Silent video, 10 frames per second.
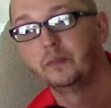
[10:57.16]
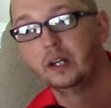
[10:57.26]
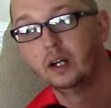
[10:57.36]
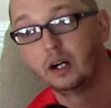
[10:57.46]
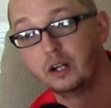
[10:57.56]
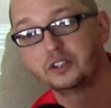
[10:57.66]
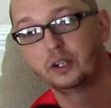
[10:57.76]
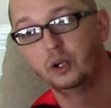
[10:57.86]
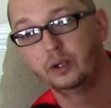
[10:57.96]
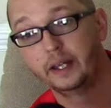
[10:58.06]

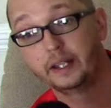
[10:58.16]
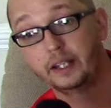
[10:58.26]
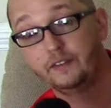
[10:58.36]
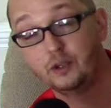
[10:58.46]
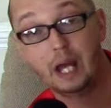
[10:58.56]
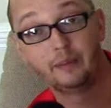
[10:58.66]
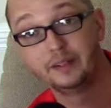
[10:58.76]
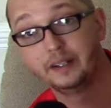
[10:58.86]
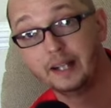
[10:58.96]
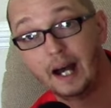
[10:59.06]
Also, like if you happen
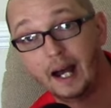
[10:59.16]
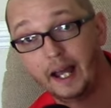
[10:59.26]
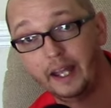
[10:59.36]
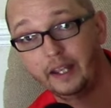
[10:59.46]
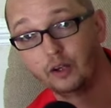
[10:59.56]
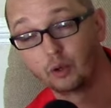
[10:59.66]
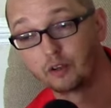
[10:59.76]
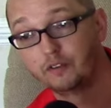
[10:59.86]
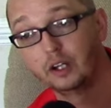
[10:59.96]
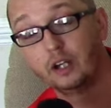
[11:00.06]
to die or
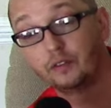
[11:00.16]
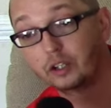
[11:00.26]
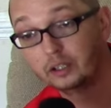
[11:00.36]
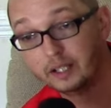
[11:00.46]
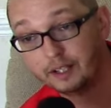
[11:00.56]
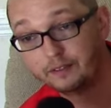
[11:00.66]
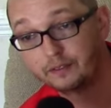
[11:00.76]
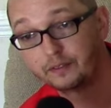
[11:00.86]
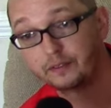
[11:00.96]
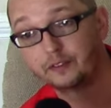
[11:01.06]
fall off a
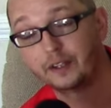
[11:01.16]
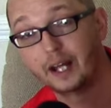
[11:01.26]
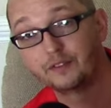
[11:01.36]
cliff and have to